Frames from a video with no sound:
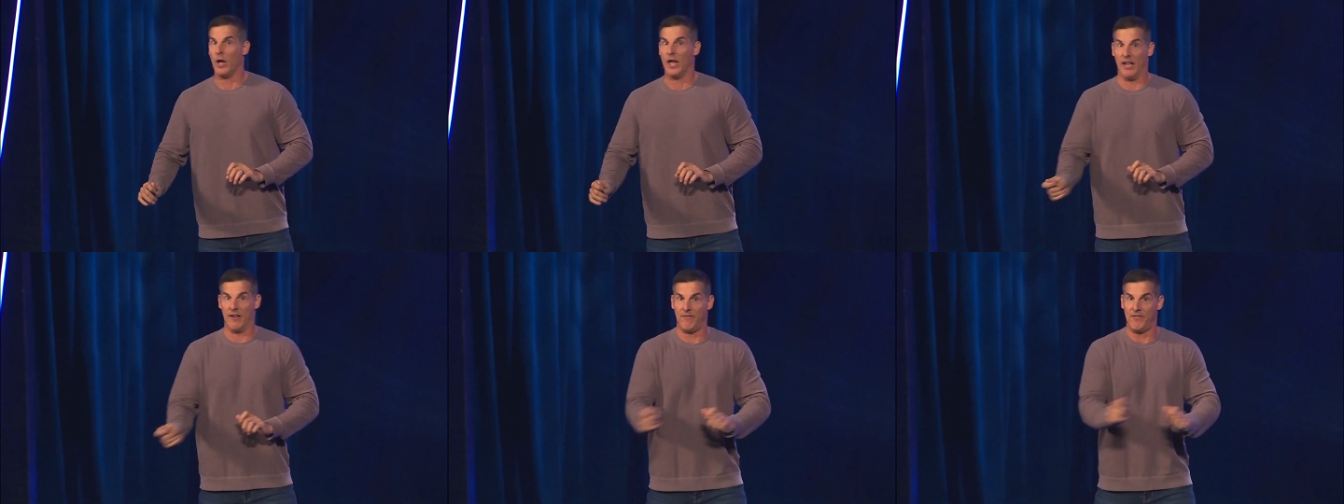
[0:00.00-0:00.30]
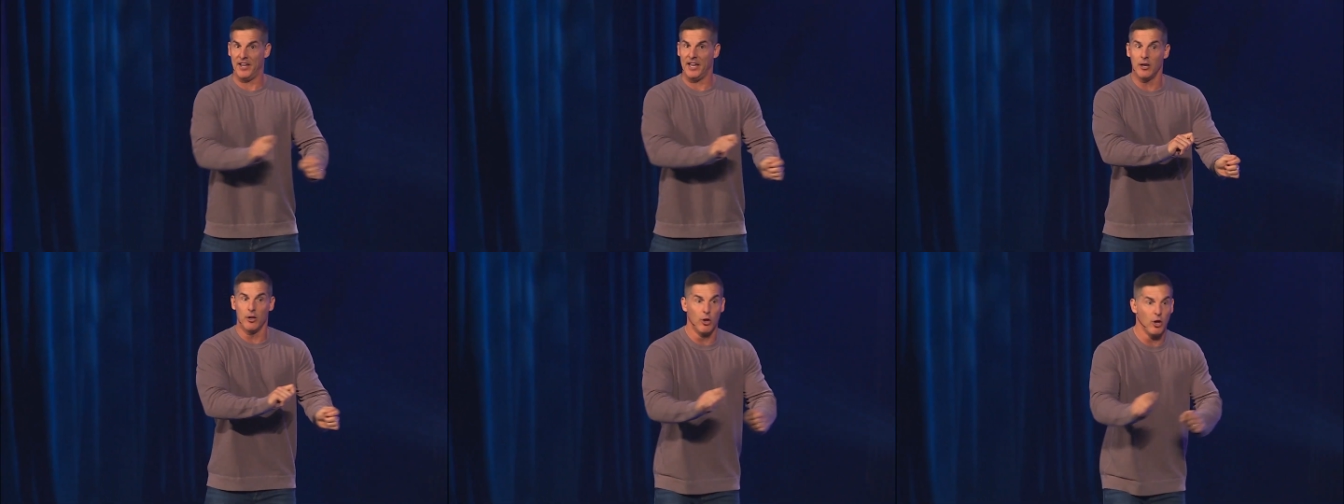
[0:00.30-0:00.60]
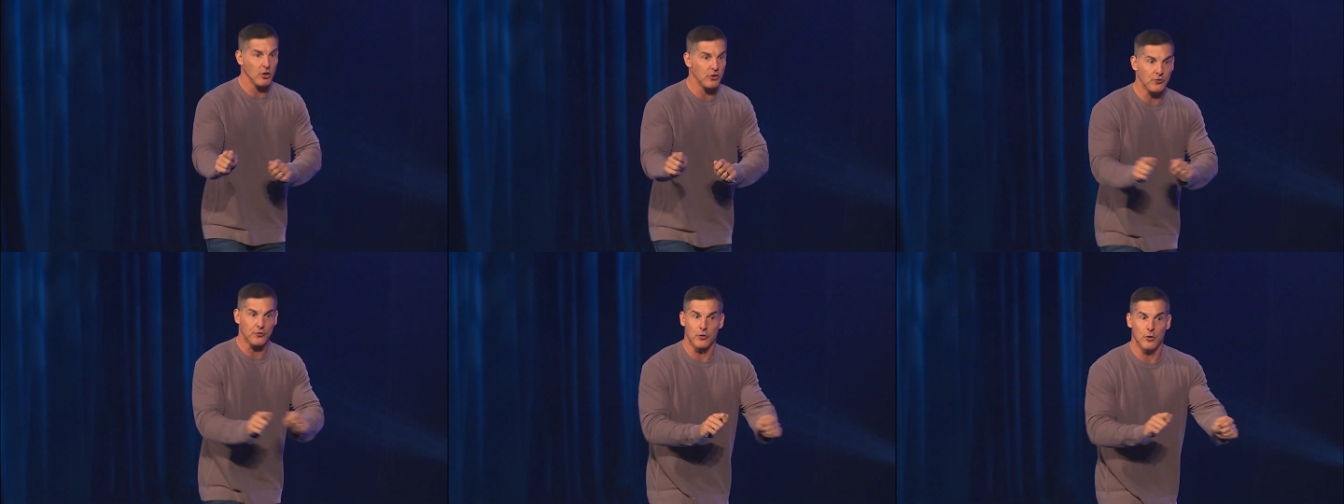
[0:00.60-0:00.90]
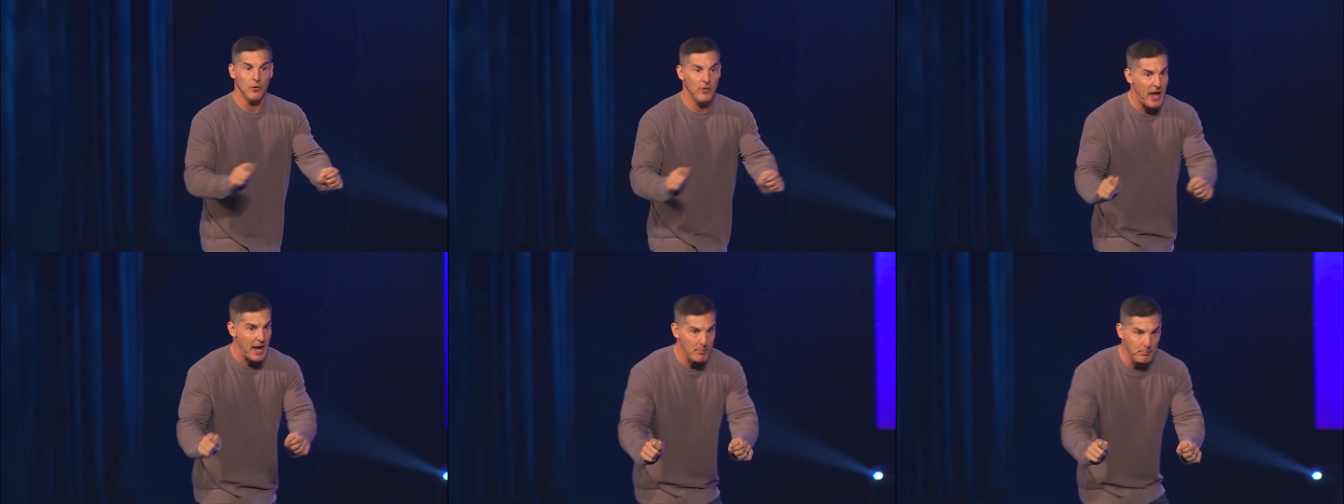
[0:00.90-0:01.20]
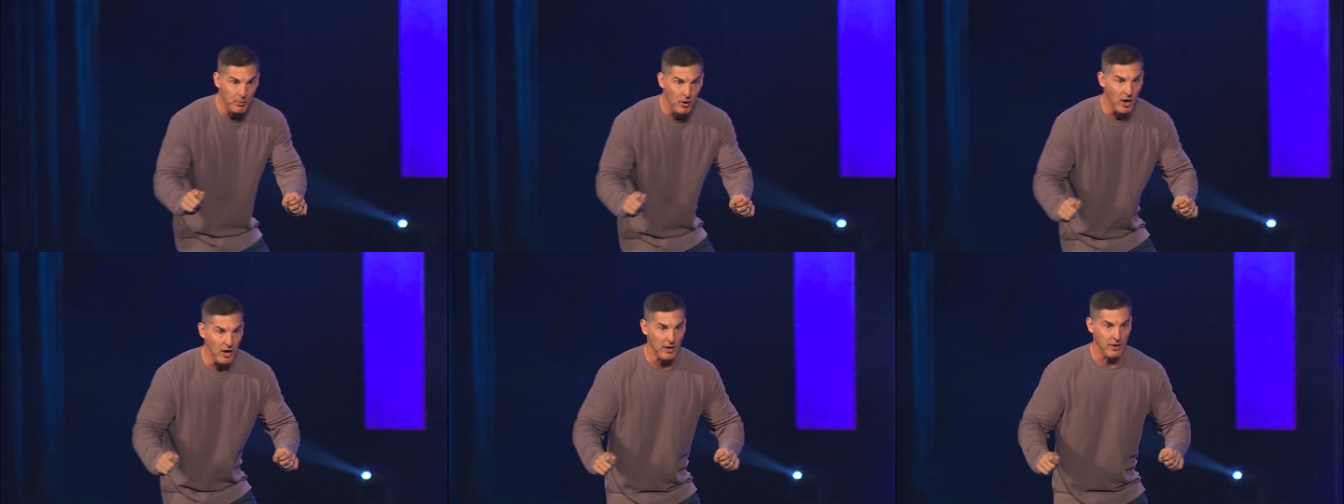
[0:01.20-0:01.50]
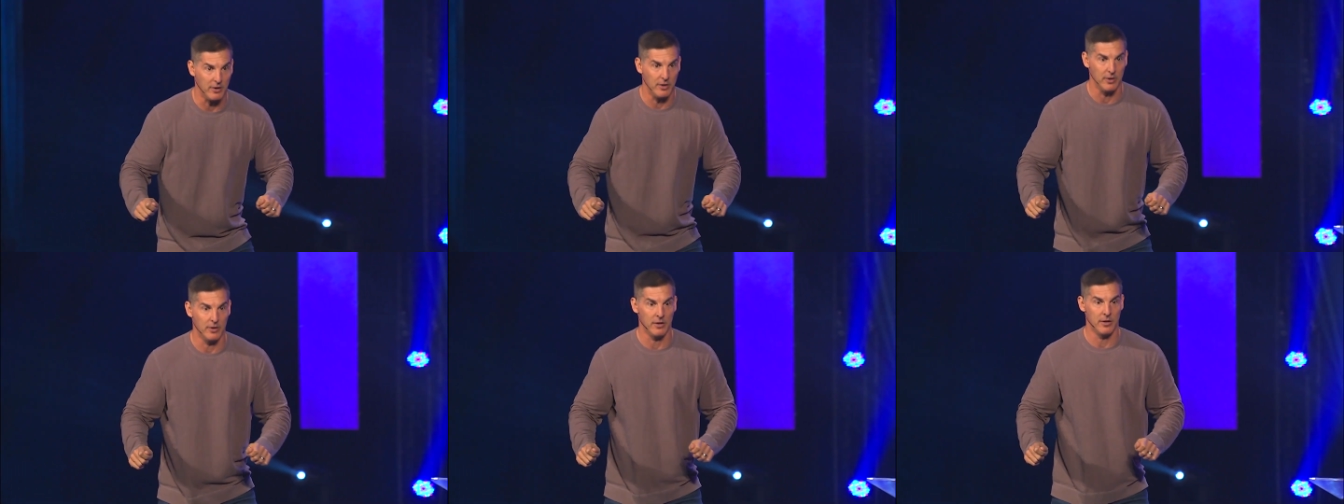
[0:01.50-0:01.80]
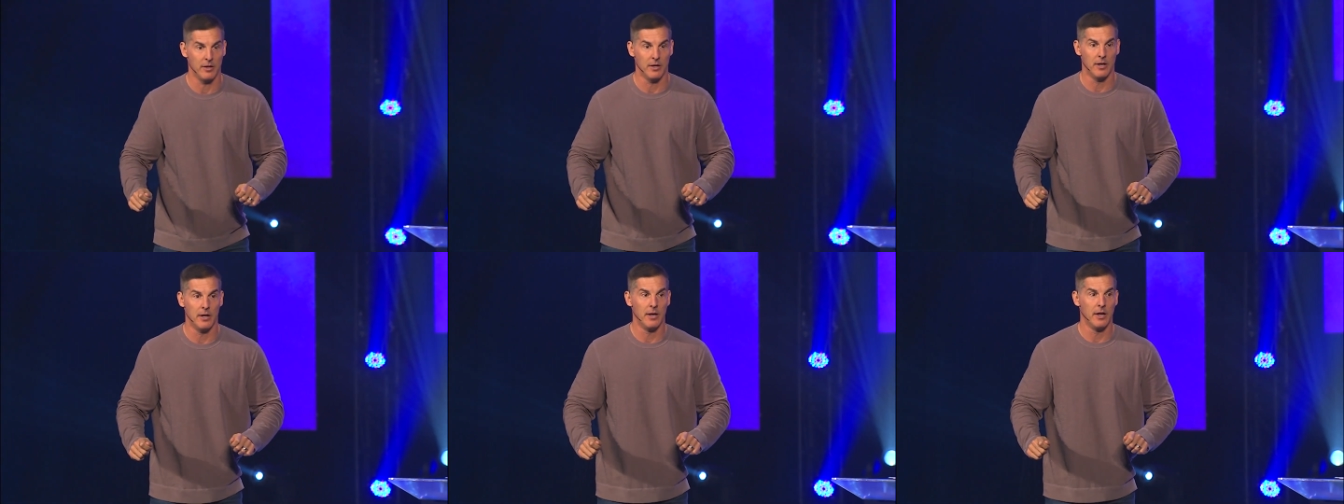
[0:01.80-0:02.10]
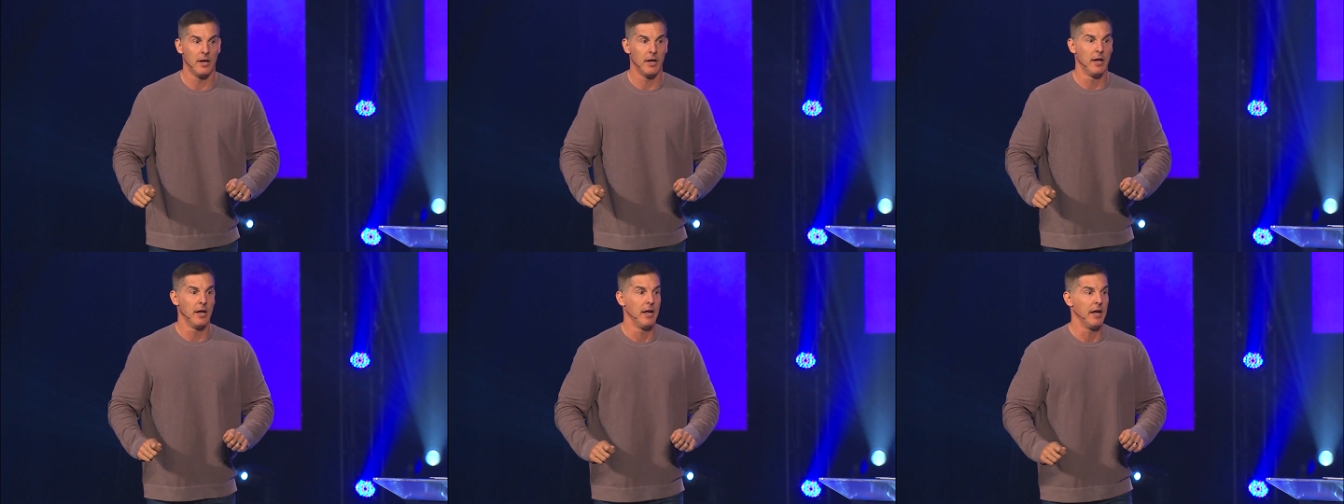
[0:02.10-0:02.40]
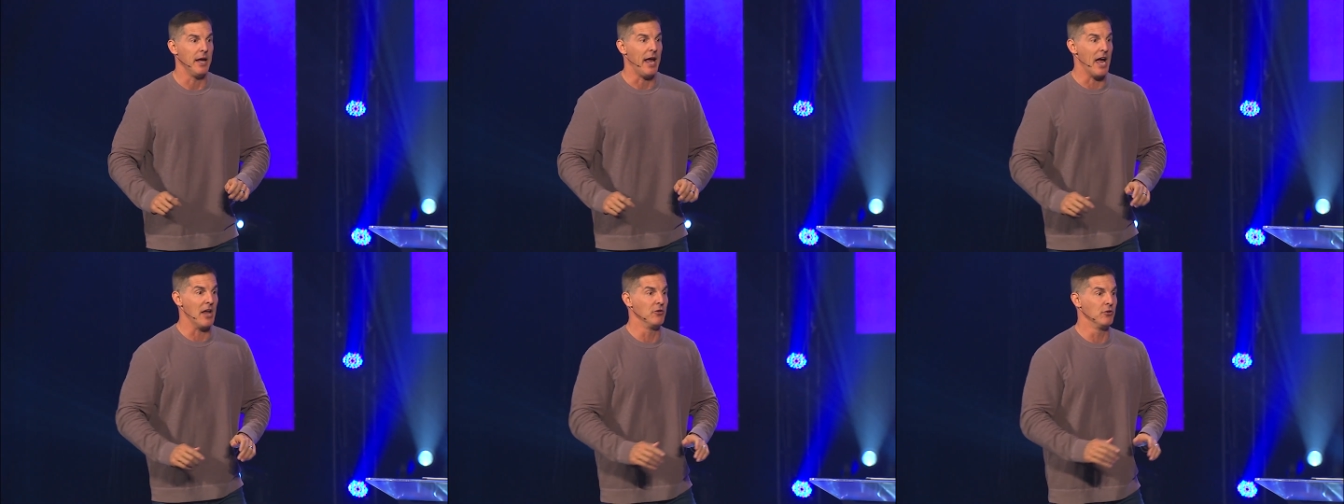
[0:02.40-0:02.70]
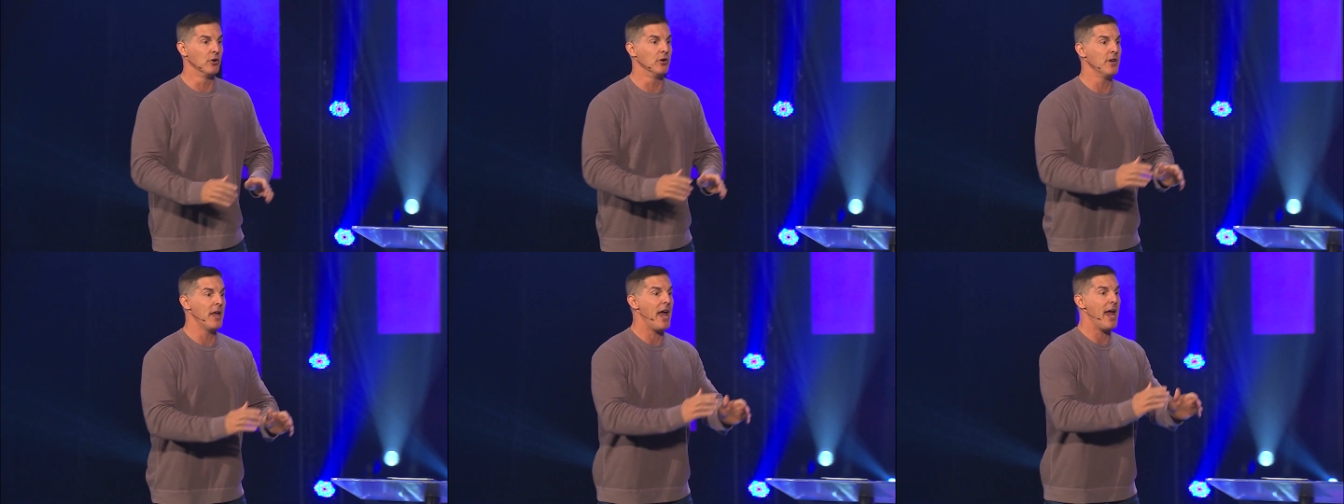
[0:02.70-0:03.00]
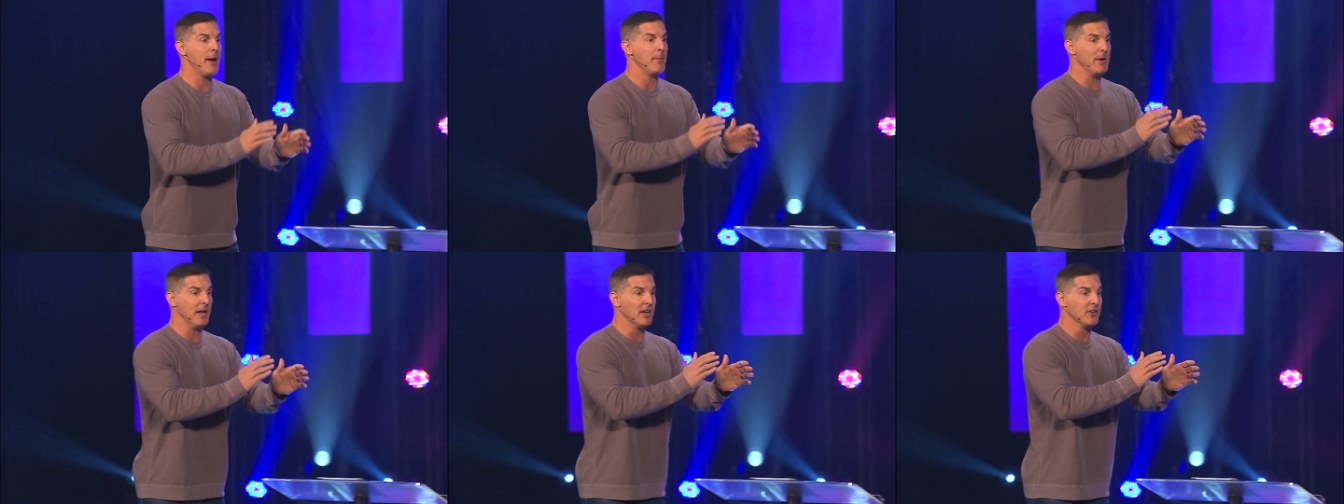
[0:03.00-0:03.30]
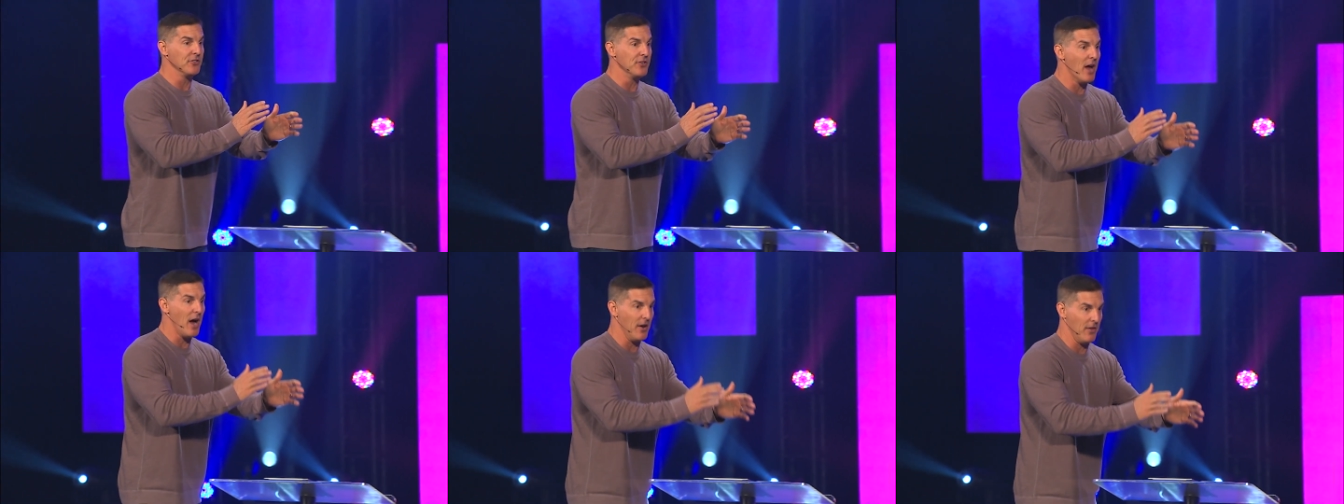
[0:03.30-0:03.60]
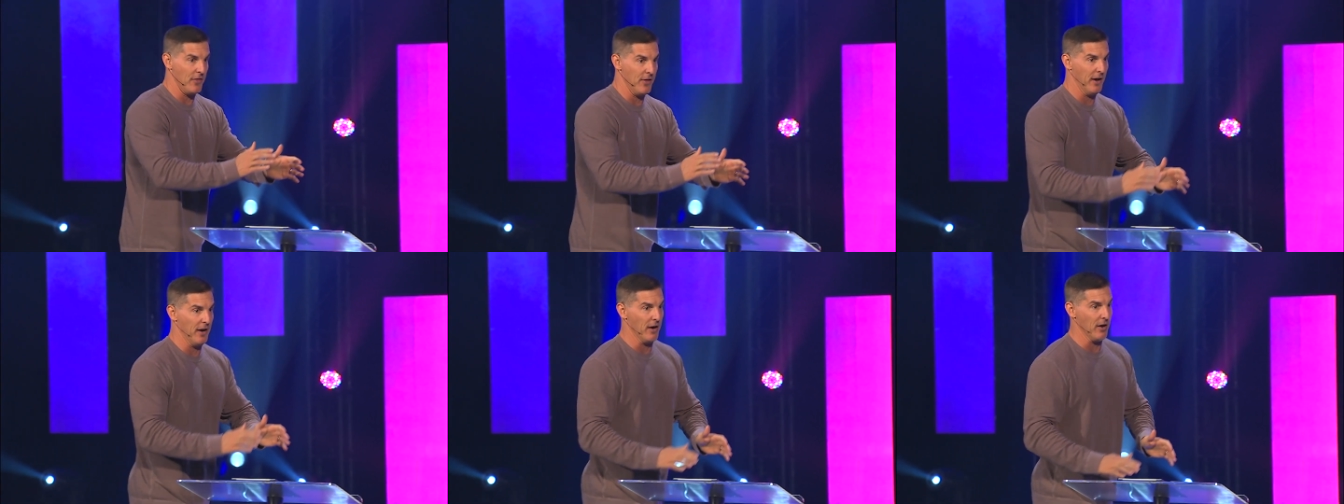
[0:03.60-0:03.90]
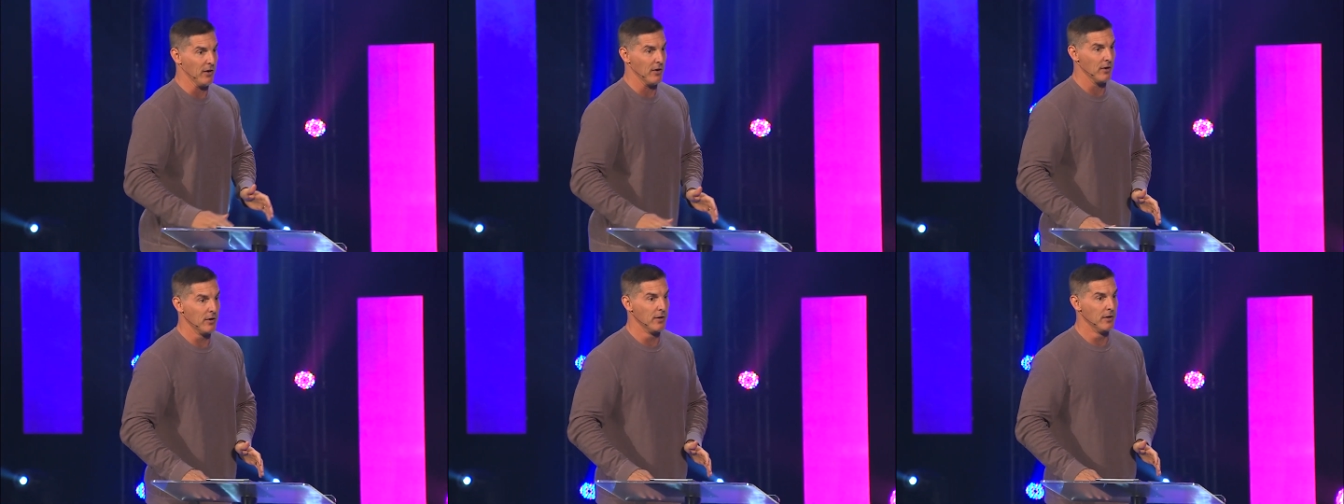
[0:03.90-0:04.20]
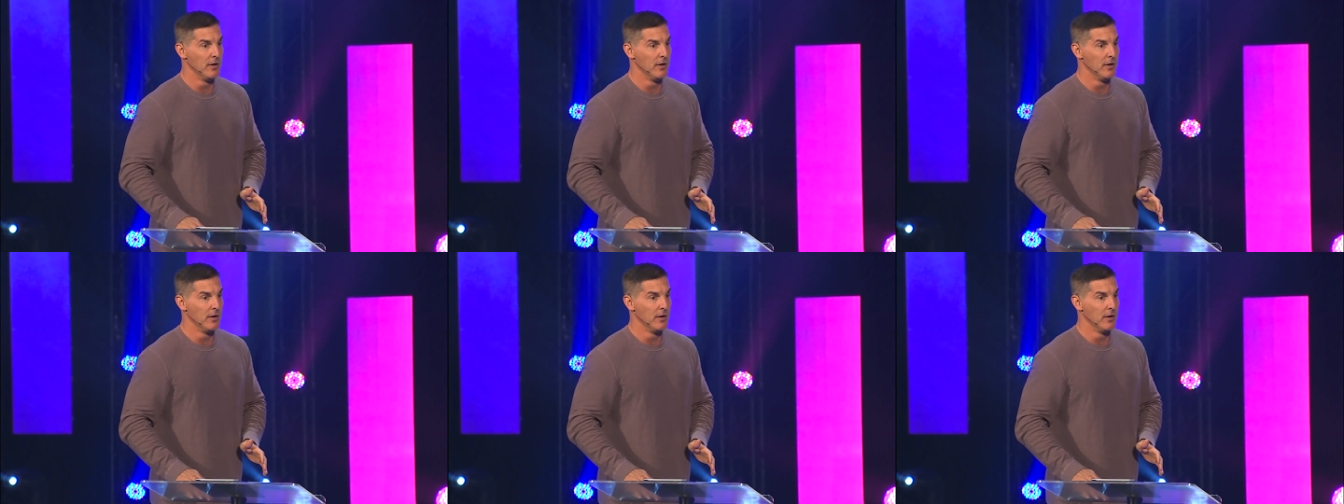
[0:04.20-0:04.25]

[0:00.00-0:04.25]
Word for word: if He looks through that book and your name is not there,